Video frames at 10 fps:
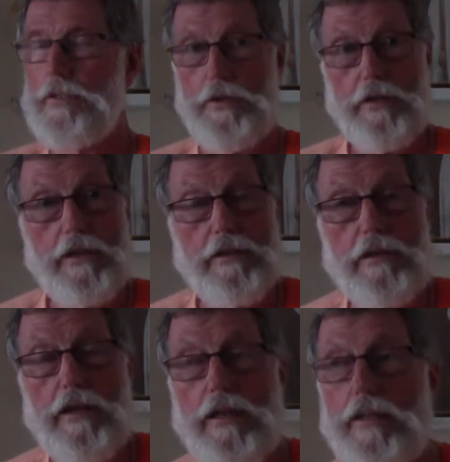
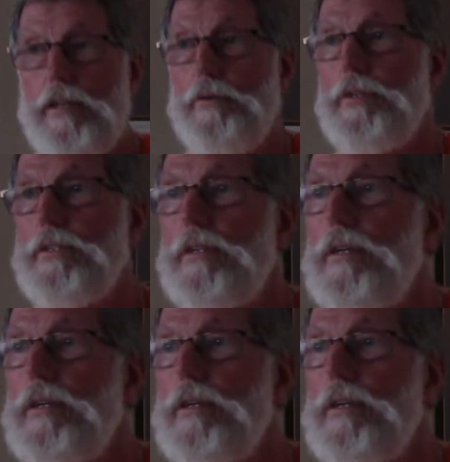33 are the devas.